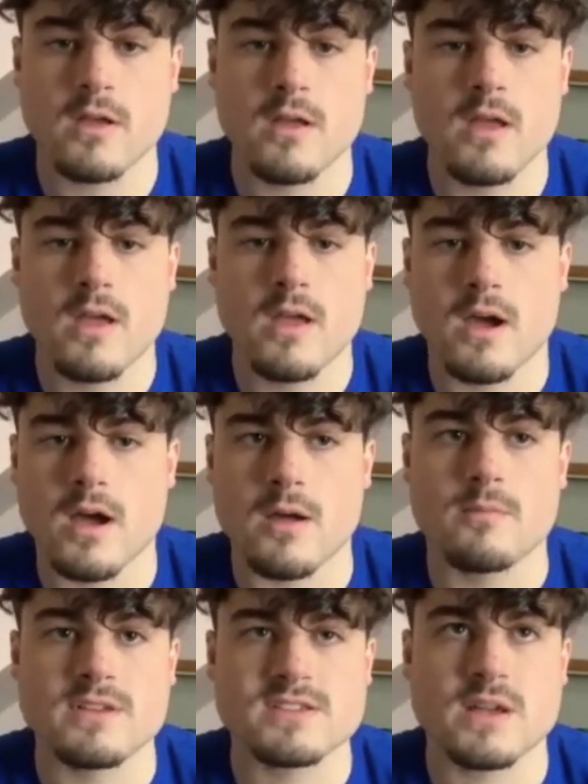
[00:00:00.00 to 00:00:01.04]
This
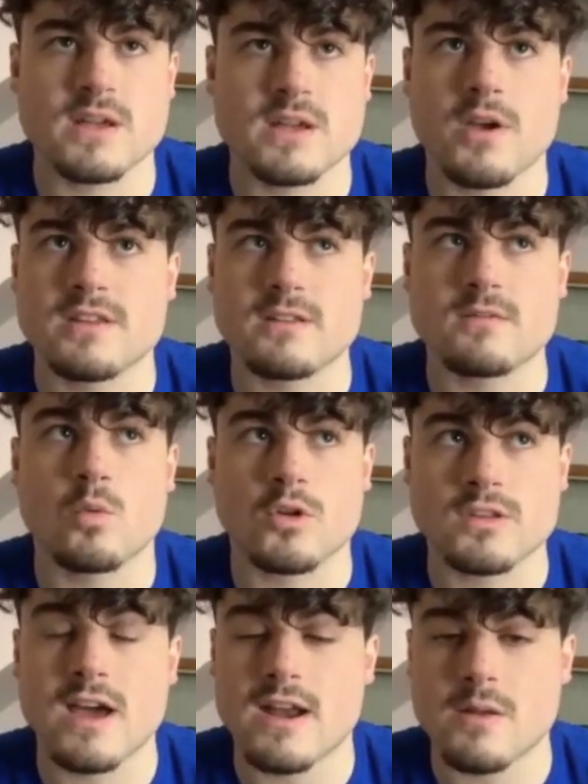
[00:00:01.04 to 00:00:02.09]
summer I worked a lot
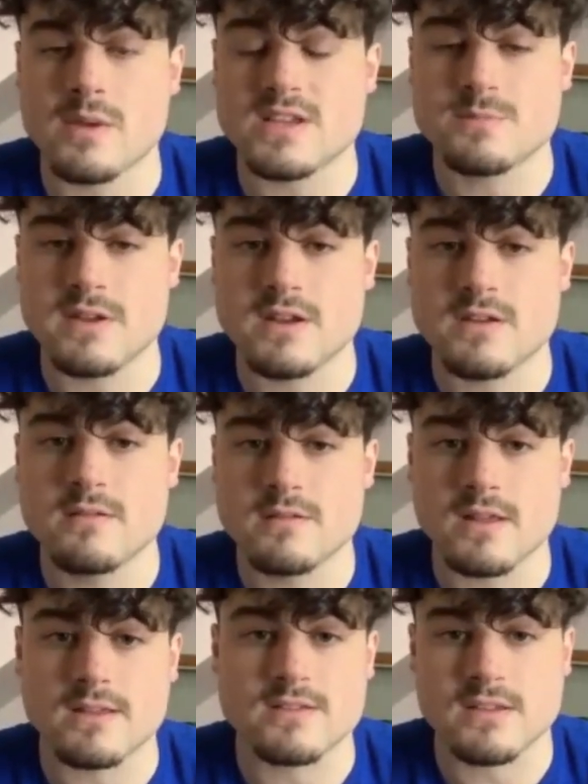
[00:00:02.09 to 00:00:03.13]
on my speed, like
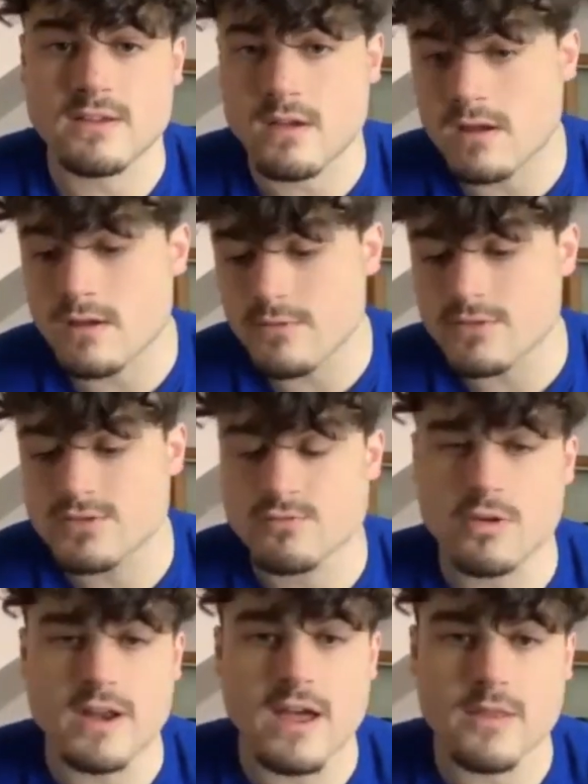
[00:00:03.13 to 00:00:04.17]
for
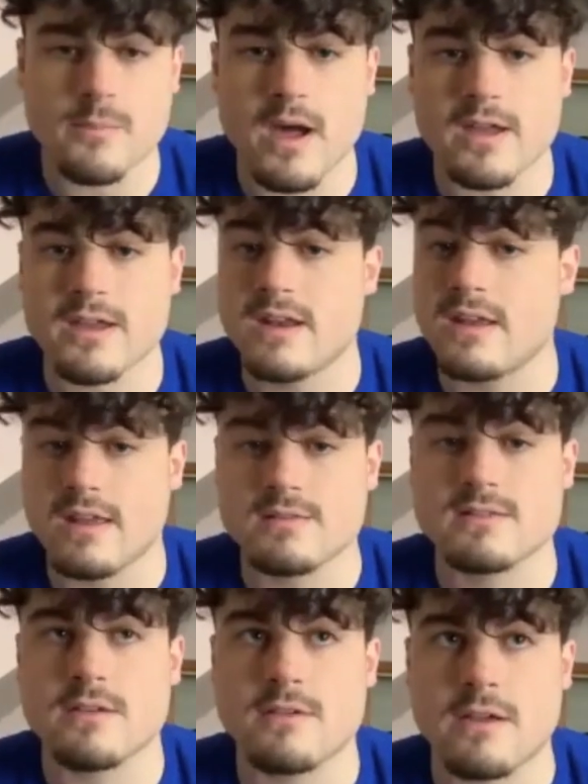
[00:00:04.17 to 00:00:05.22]
rolling out of the pocket. And I
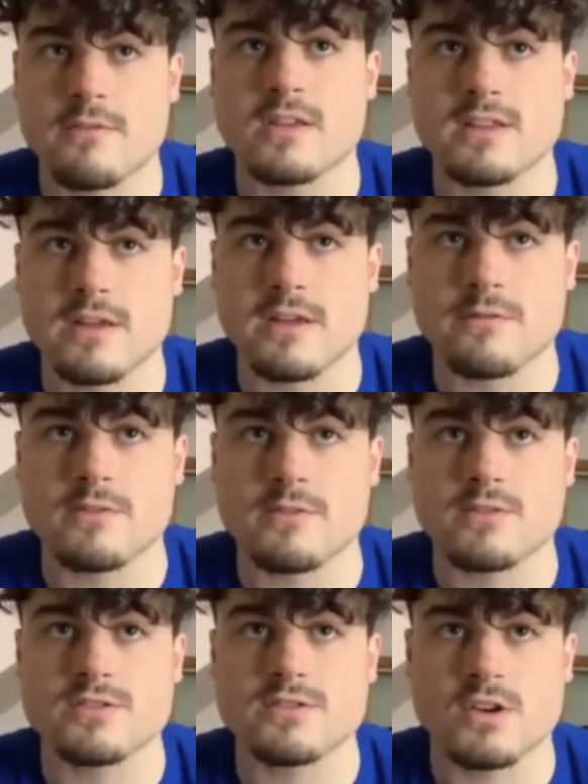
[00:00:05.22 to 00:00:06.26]
feel like it definitely showed
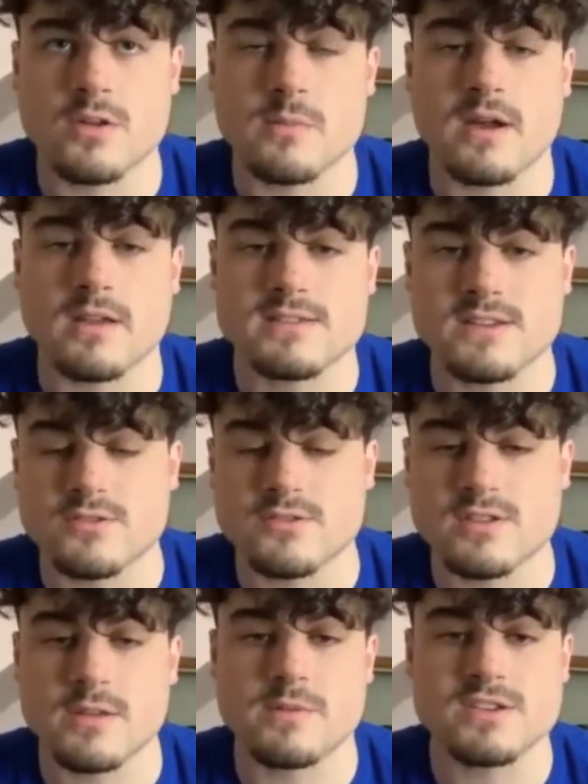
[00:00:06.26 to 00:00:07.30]
in my senior tape
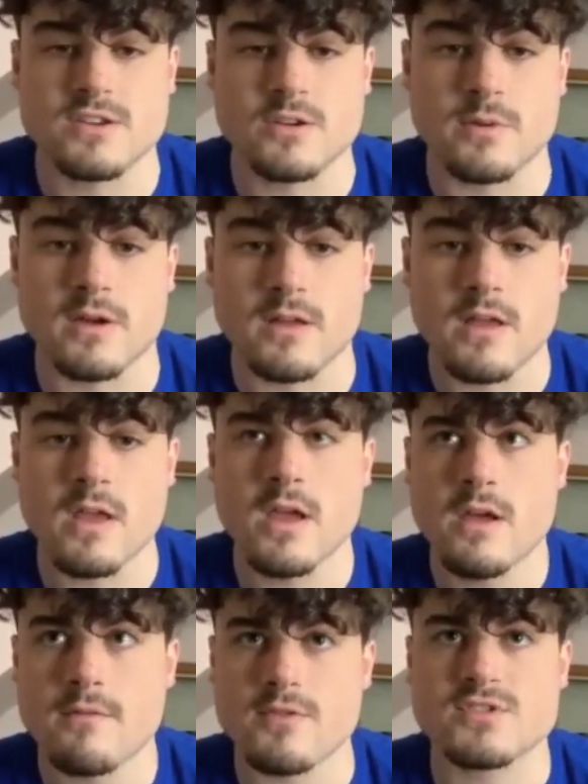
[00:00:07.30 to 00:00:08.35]
here, but for
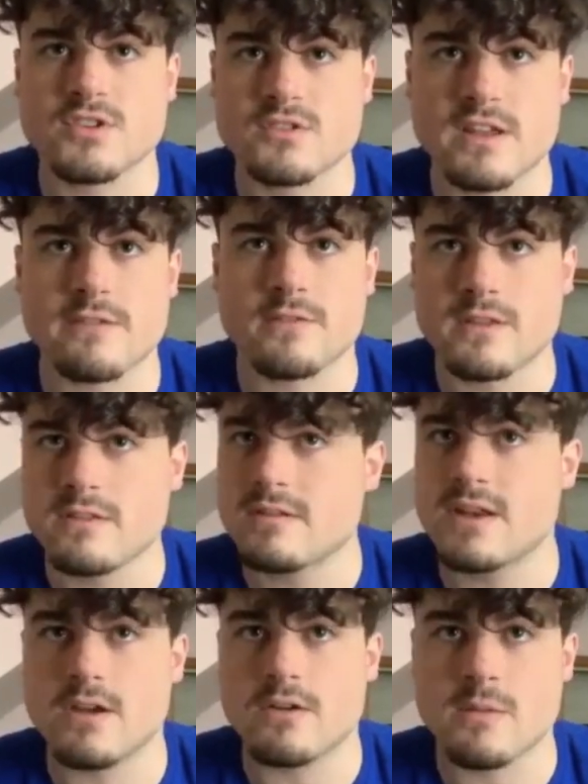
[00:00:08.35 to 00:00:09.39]
sure, definitely, you
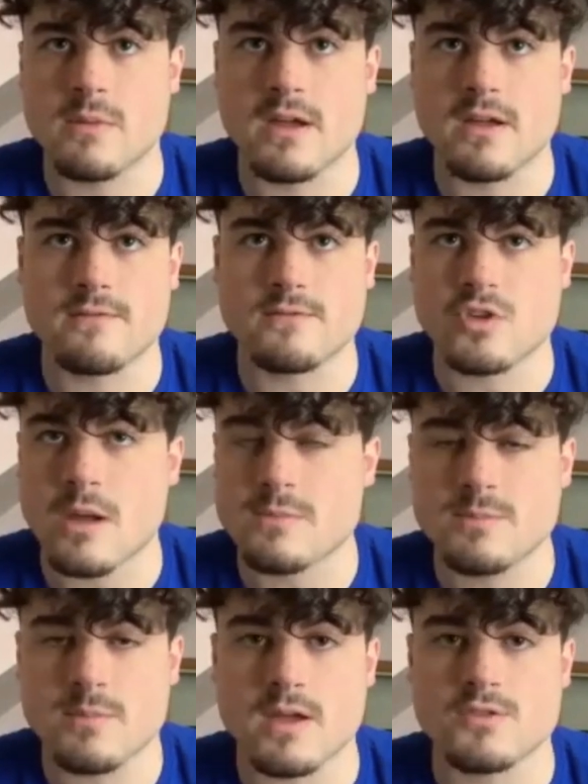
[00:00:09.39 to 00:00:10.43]
know, get my drop
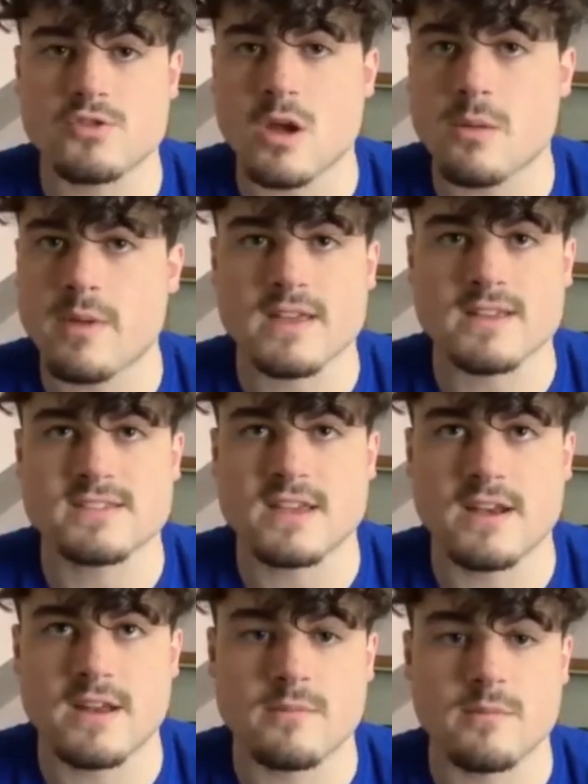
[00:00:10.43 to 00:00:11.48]
back
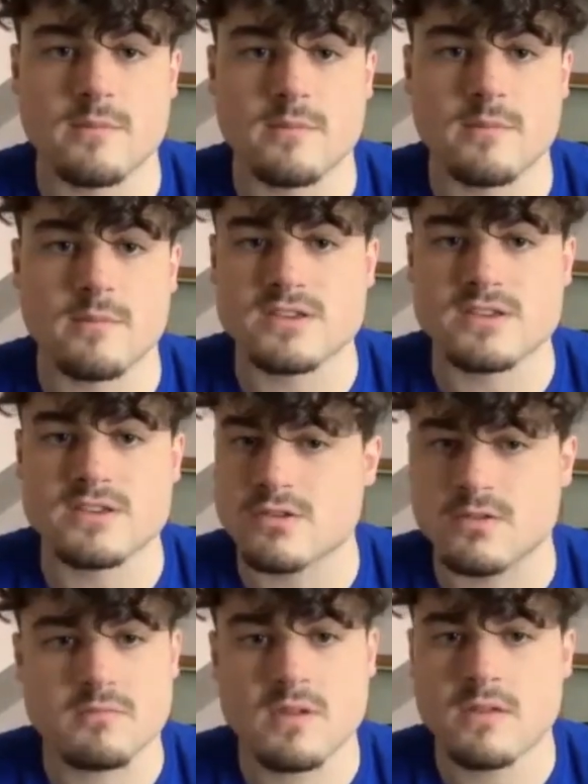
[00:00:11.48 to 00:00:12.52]
set and
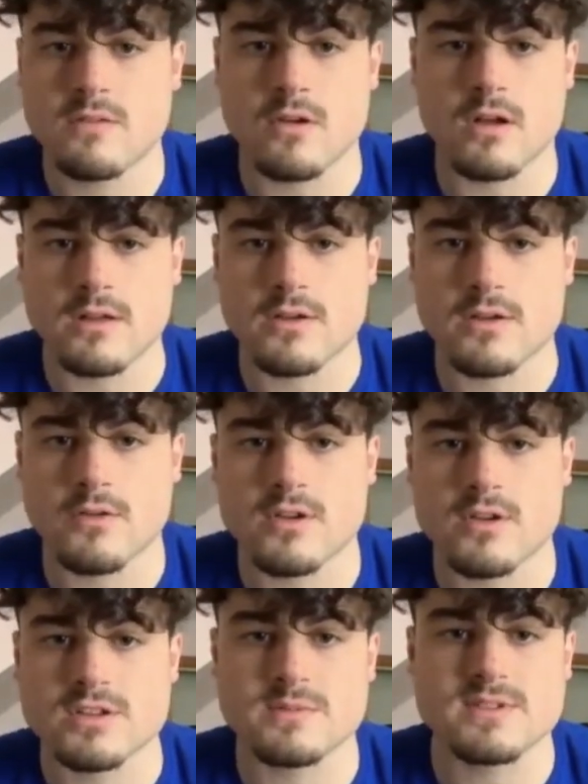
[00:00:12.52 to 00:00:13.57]
they're all the crisp
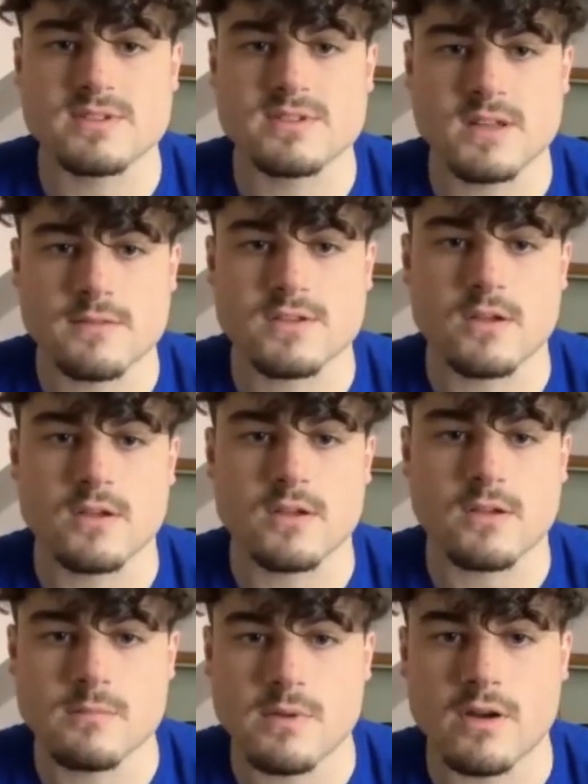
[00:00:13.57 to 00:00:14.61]
stuff so I can be ready for the
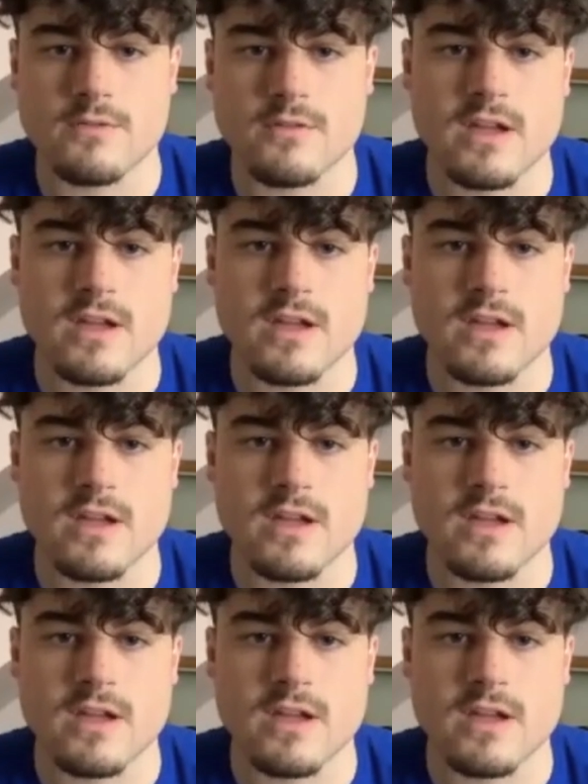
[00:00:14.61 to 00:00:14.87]
college level.